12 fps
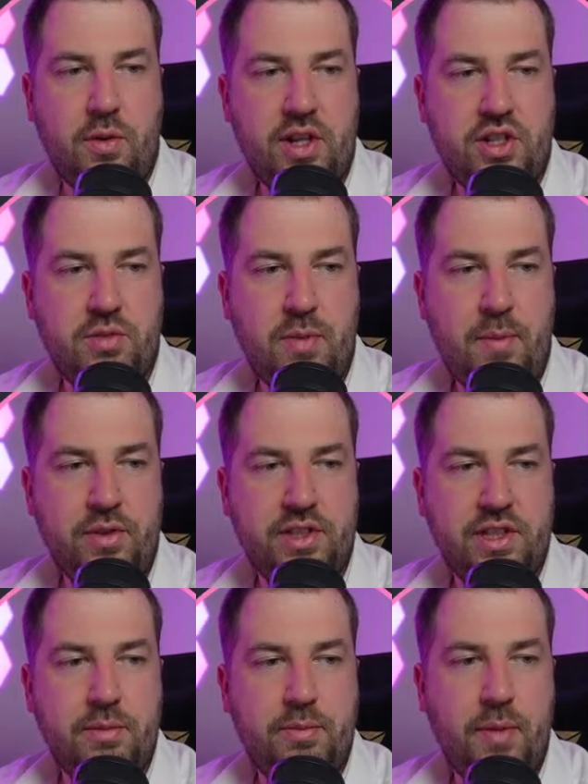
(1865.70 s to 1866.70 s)
when was
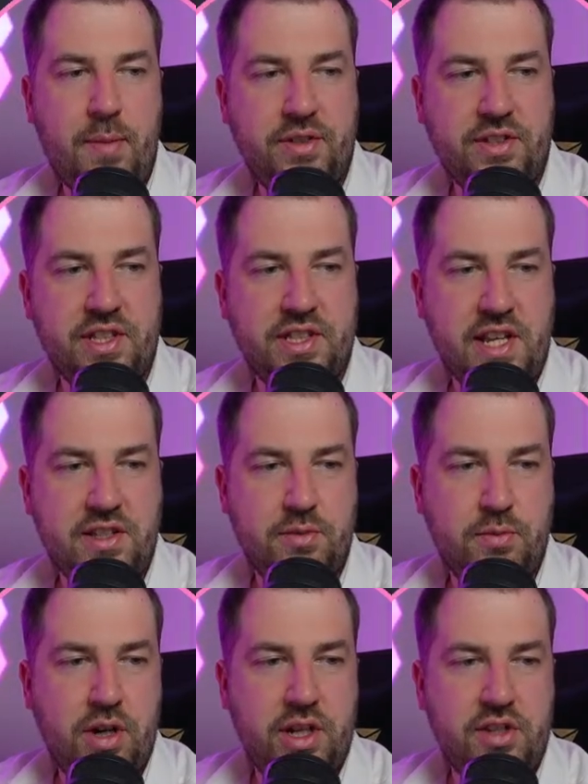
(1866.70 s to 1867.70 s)
the censored
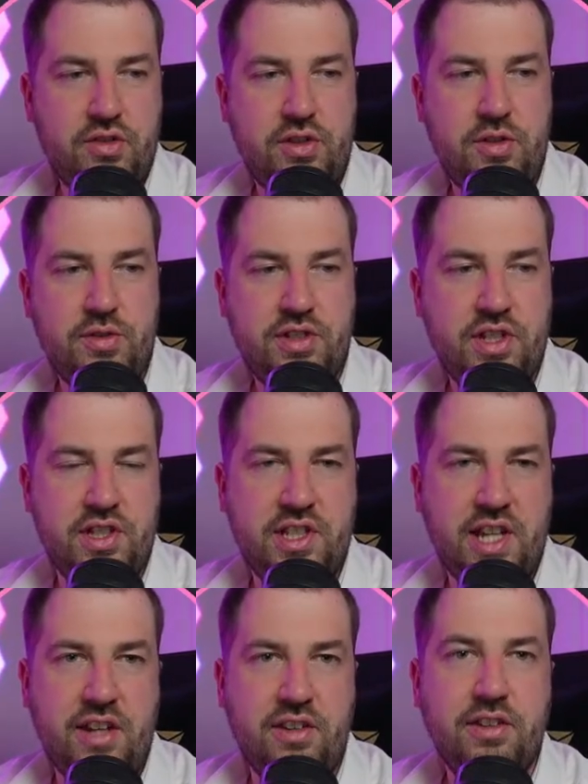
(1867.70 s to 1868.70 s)
word introduced to the standard.